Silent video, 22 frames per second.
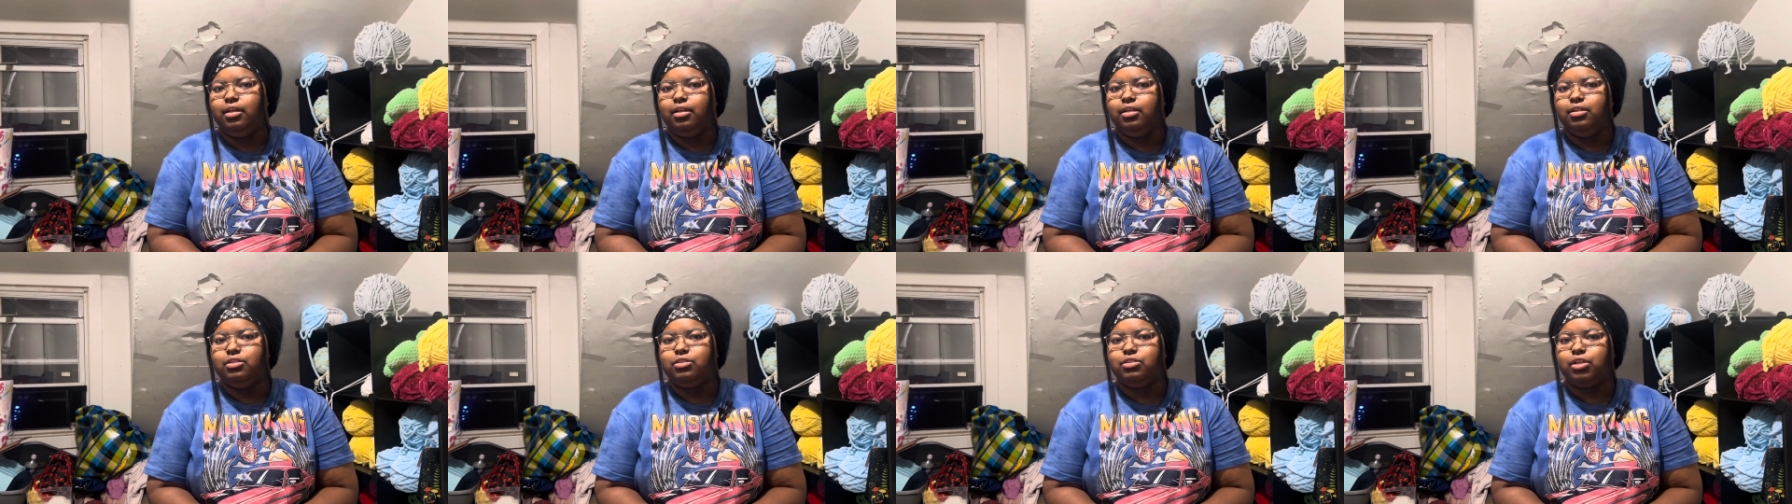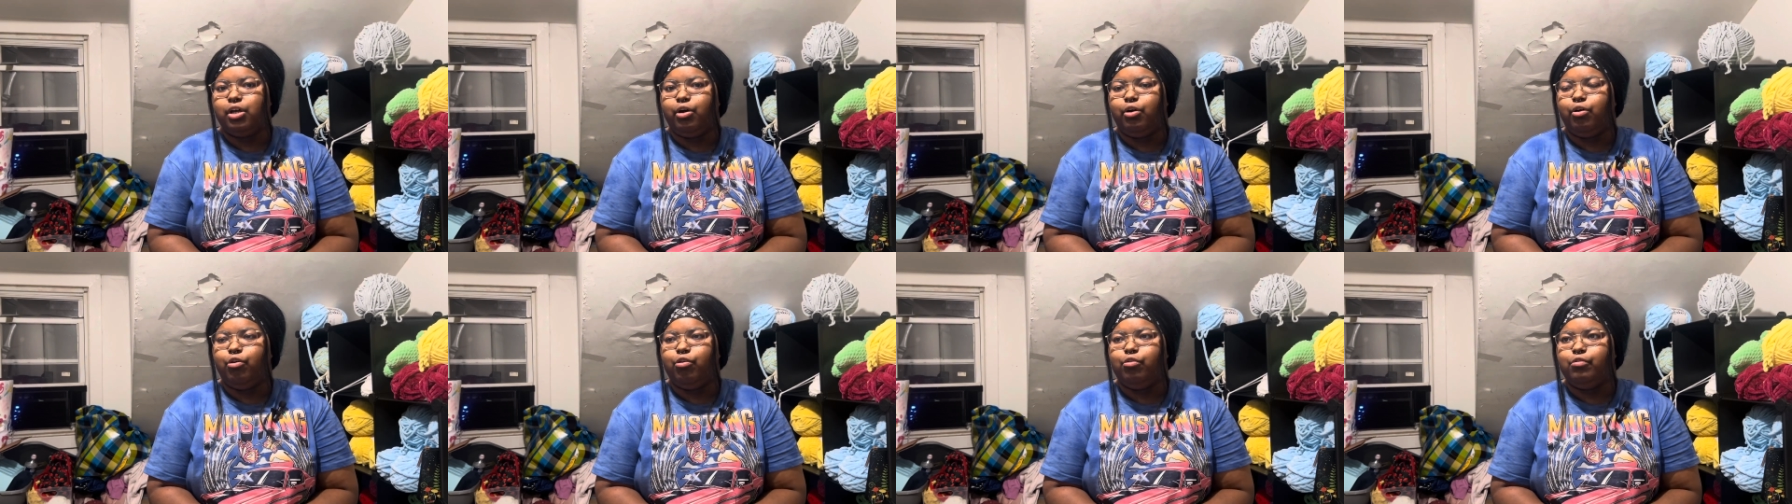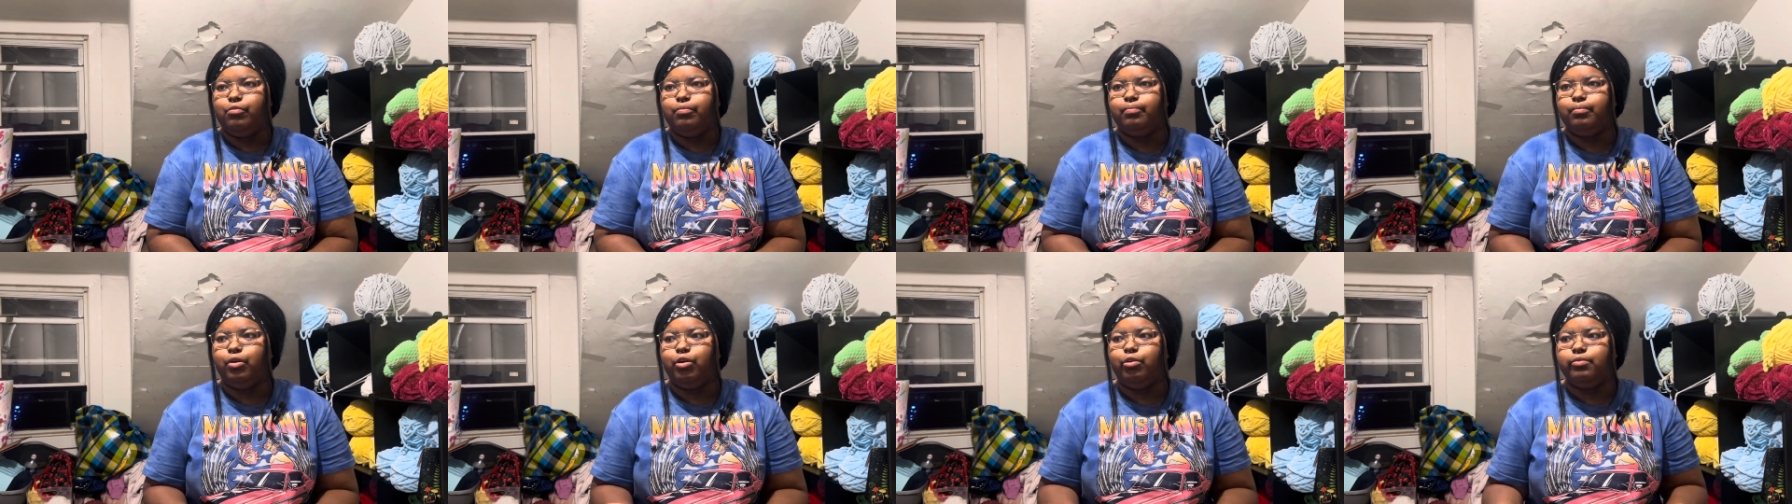So
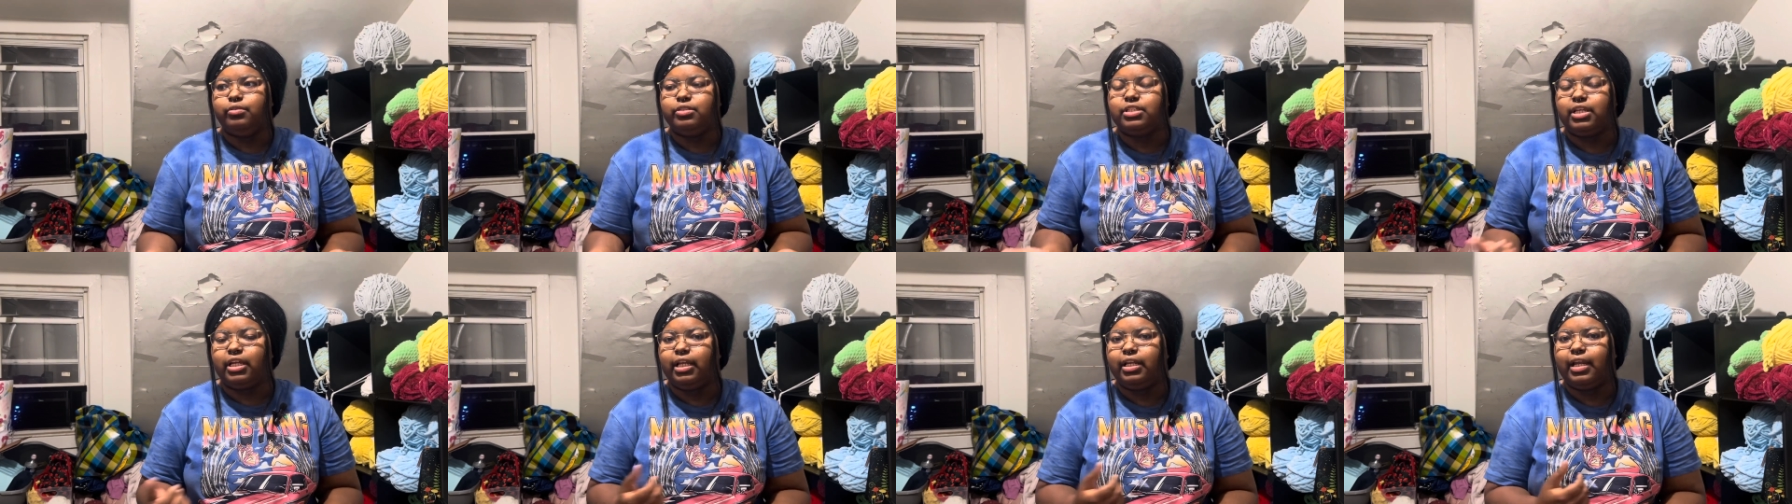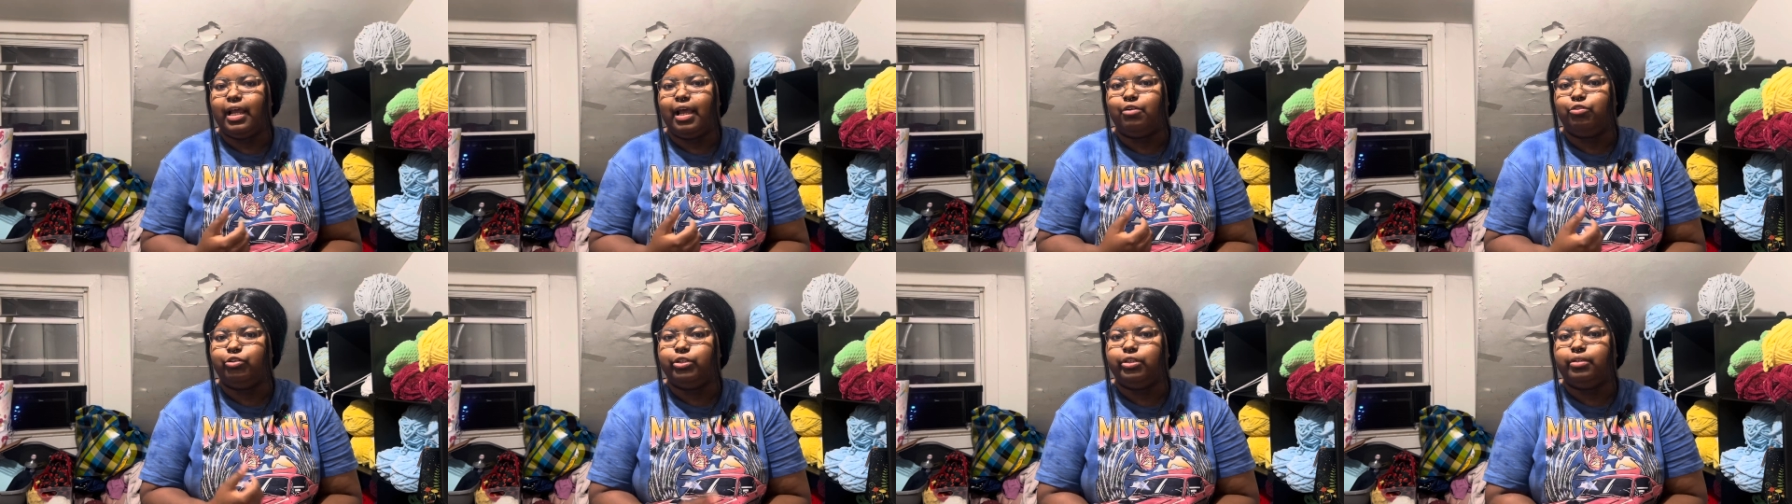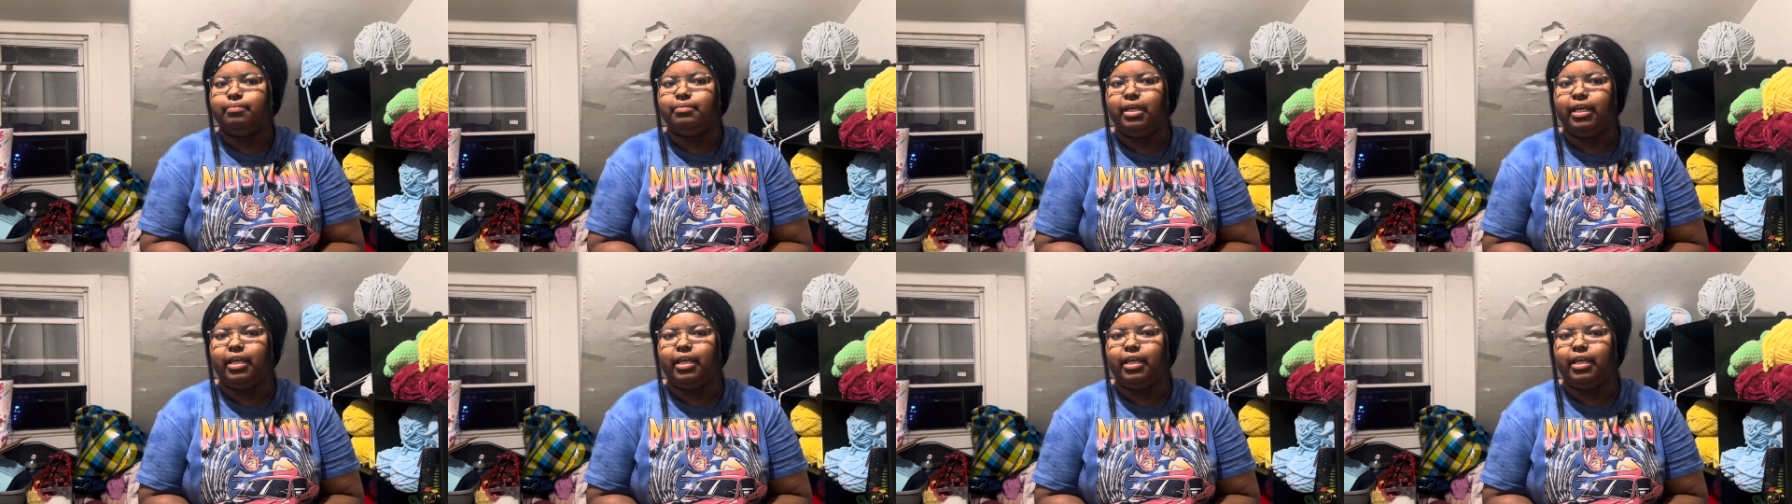almost like an hour.